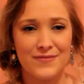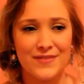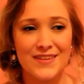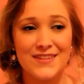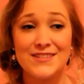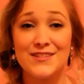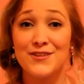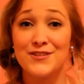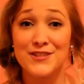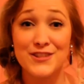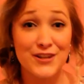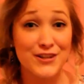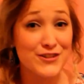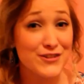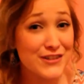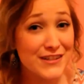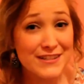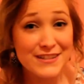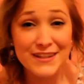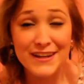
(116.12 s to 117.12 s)
So
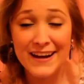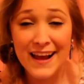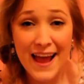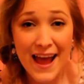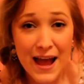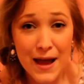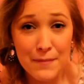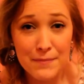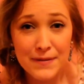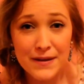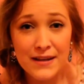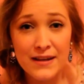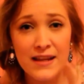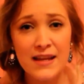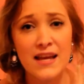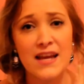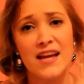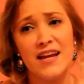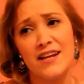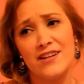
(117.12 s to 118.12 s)
surgery is gonna happen.
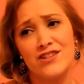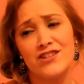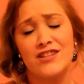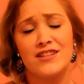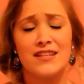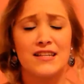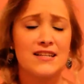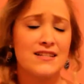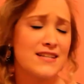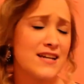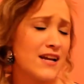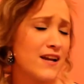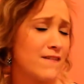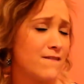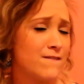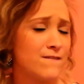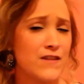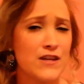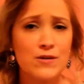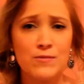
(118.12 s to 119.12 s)
It's just gonna take a
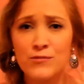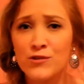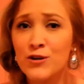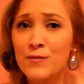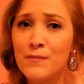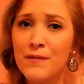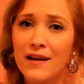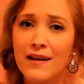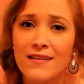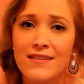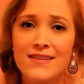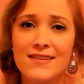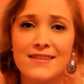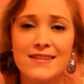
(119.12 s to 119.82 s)
few more months